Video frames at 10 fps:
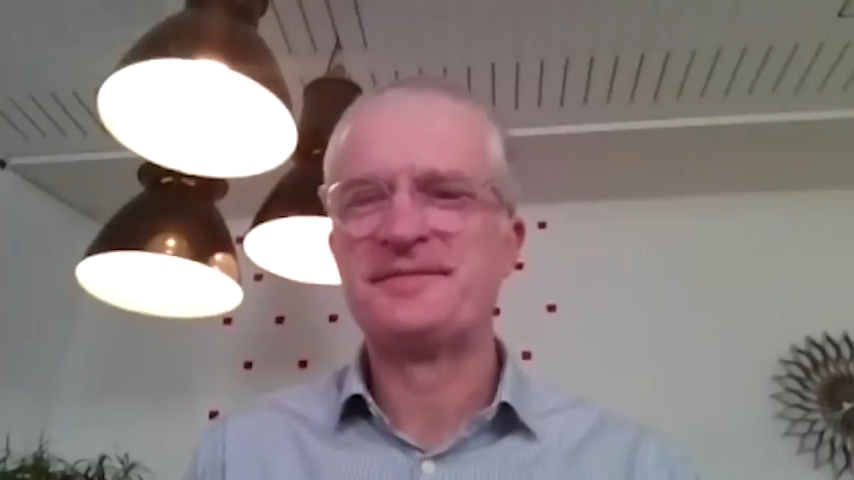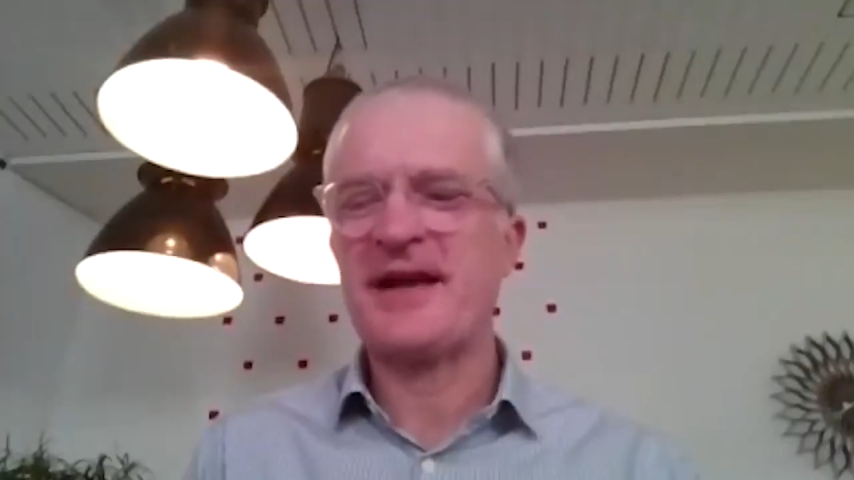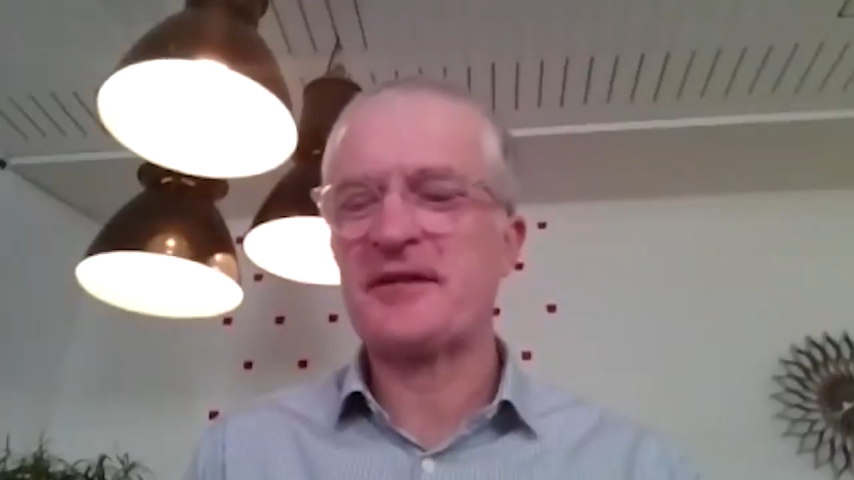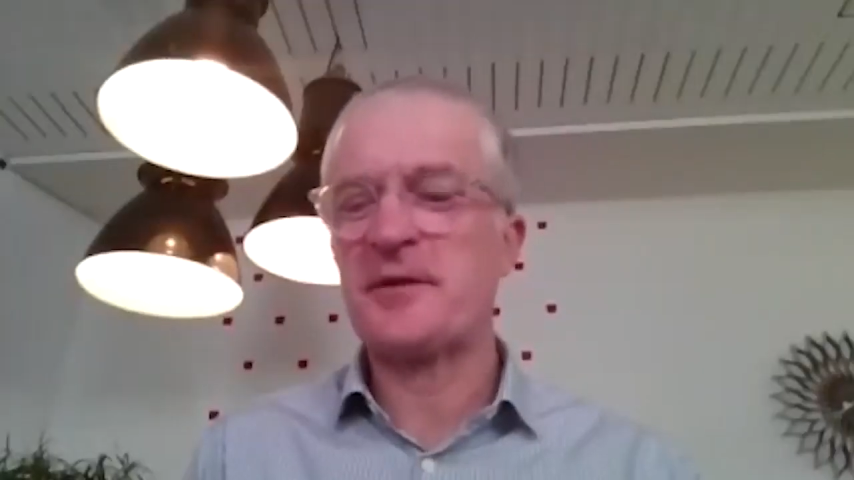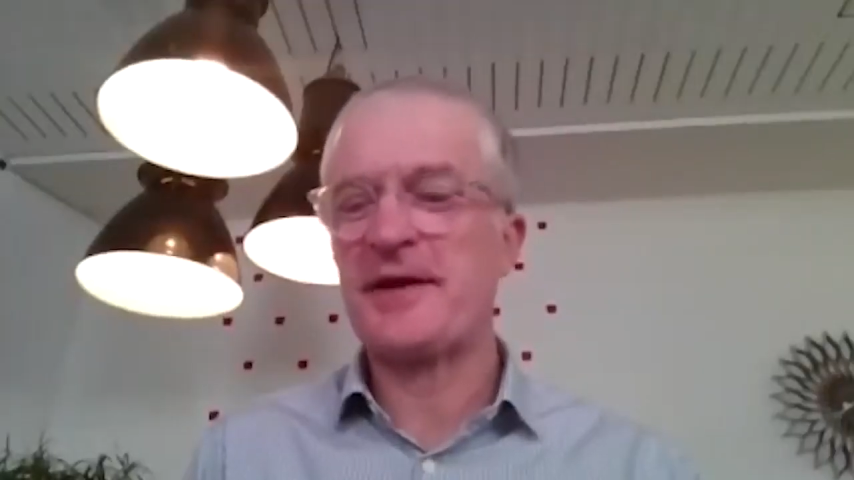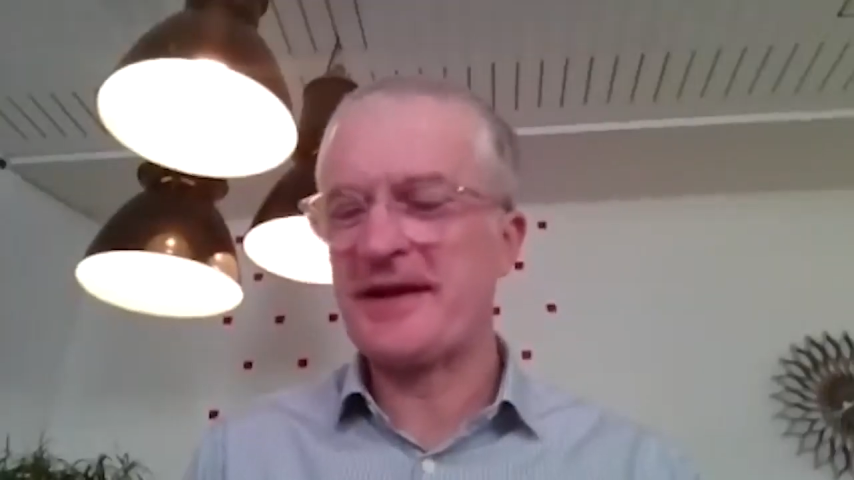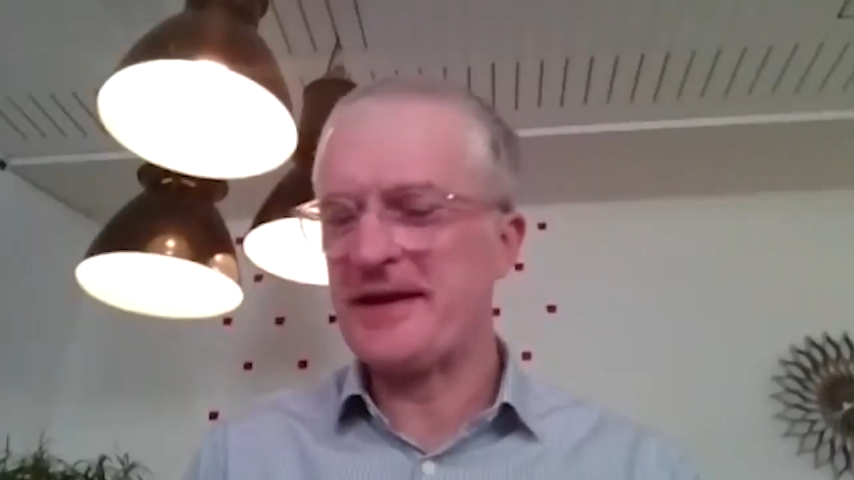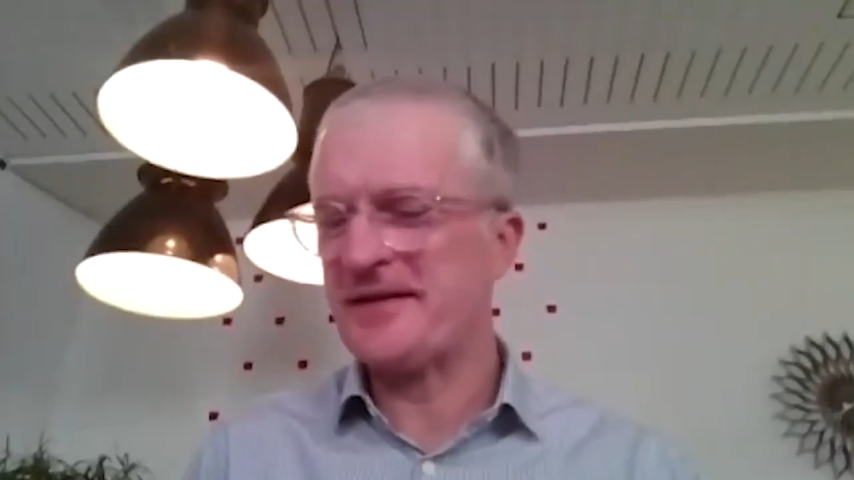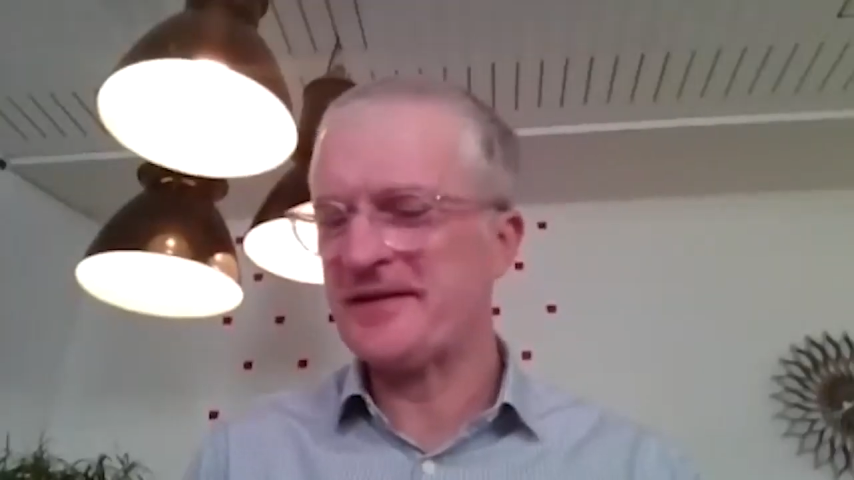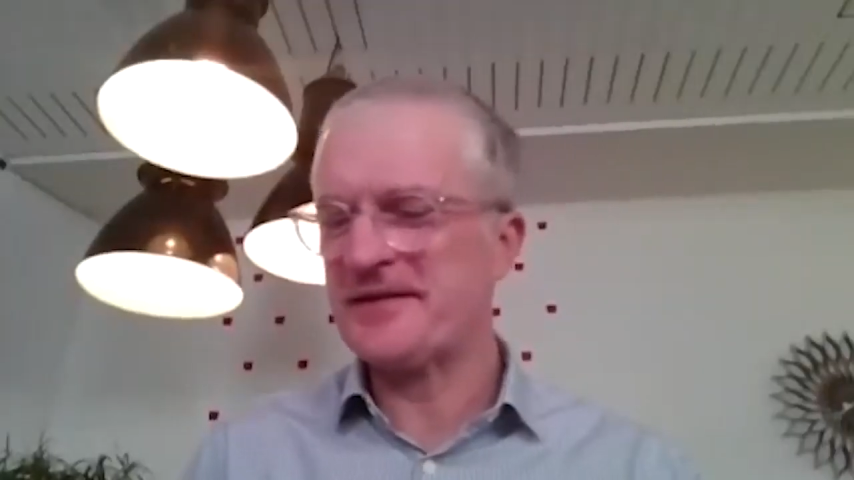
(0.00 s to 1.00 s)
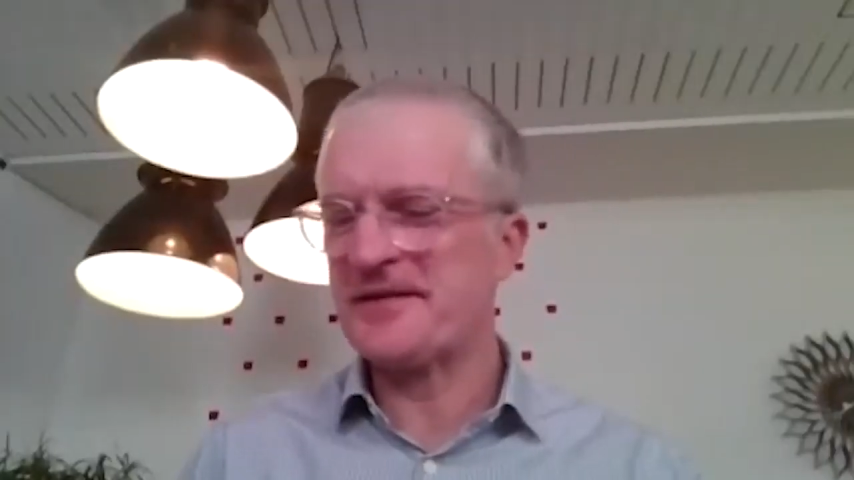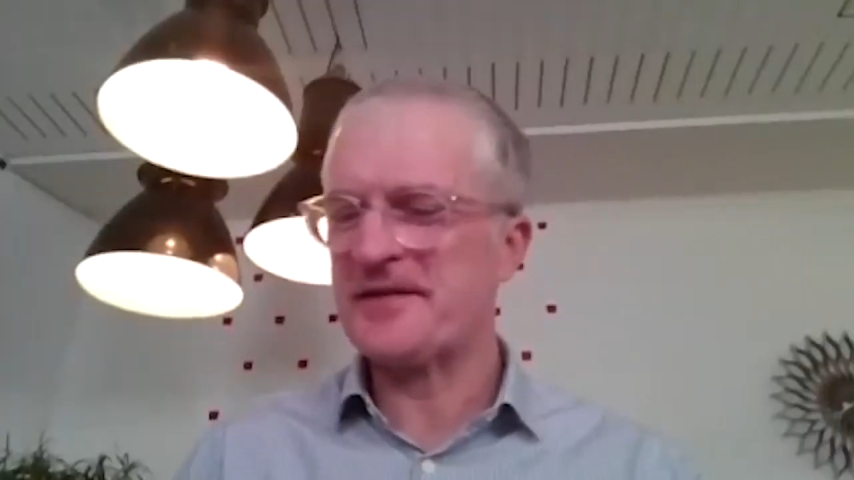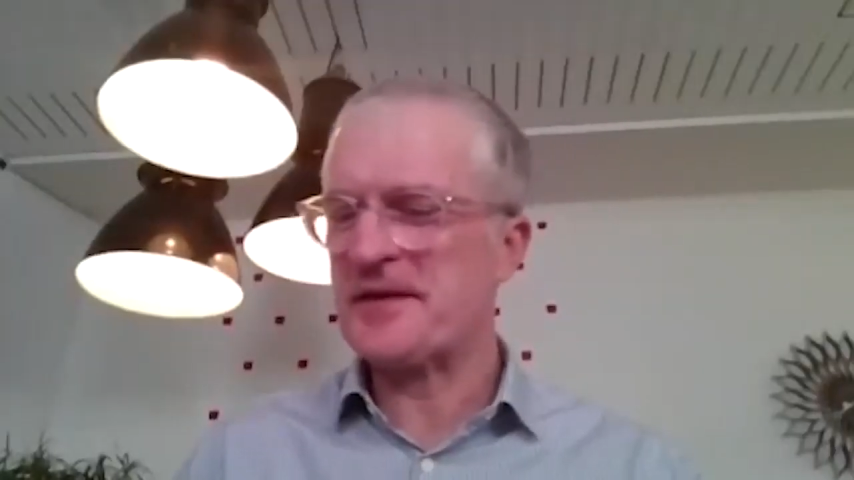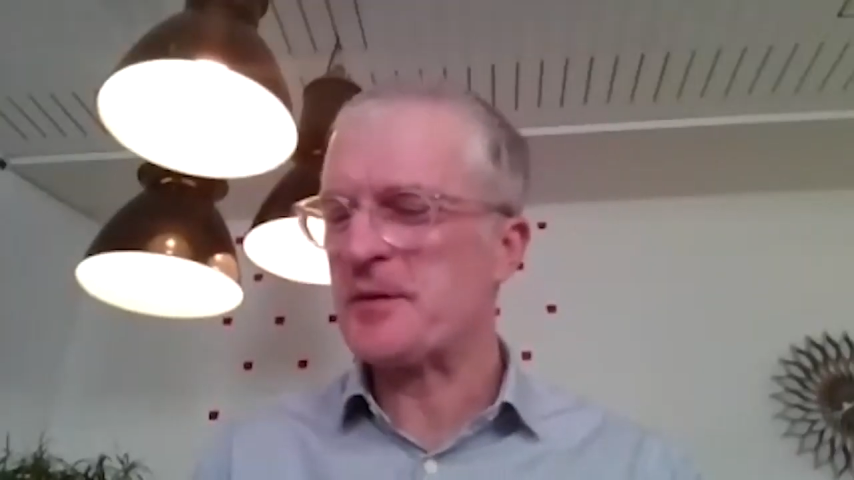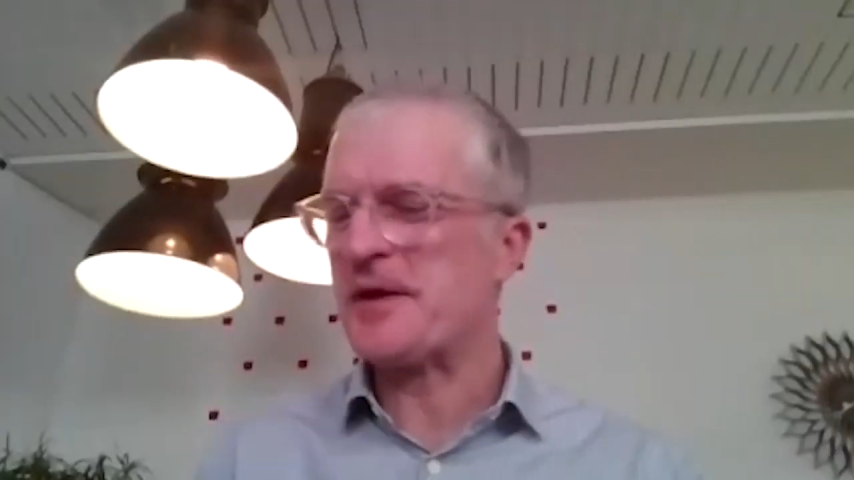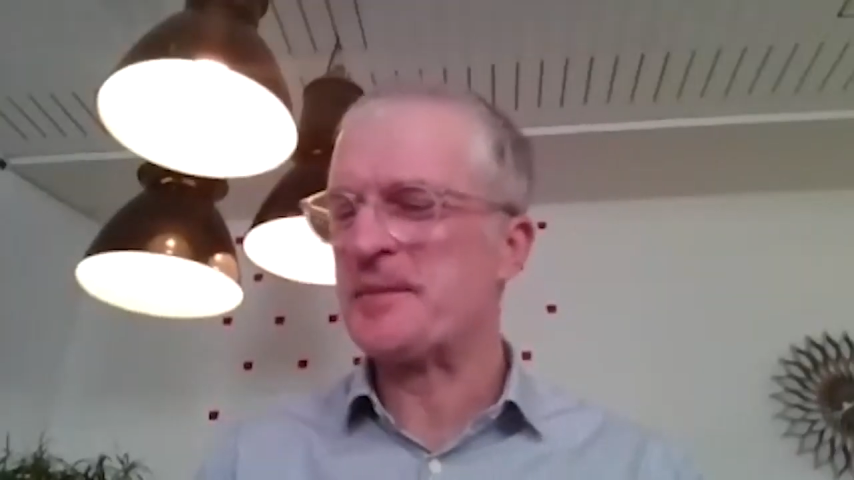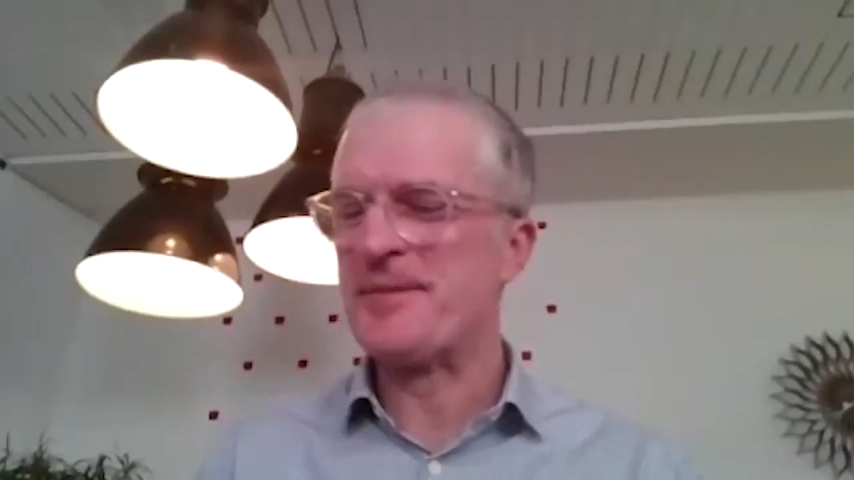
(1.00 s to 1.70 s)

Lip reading: That's why your kidney's doing so well.